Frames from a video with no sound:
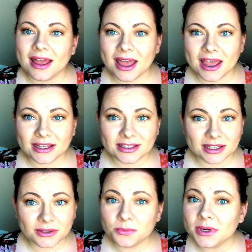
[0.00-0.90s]
And
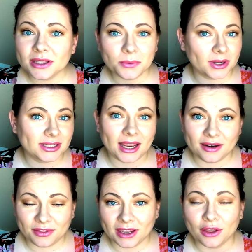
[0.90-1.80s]
it really wasn't
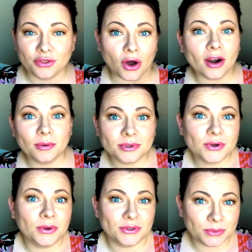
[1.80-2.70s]
anything I thought I was
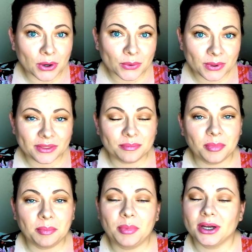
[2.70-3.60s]
going to work with,
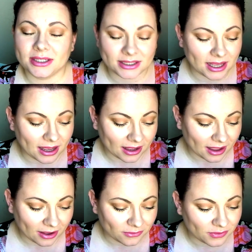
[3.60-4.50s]
but I
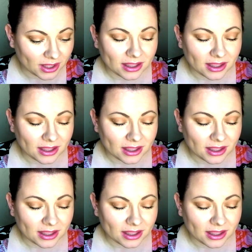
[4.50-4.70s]
have,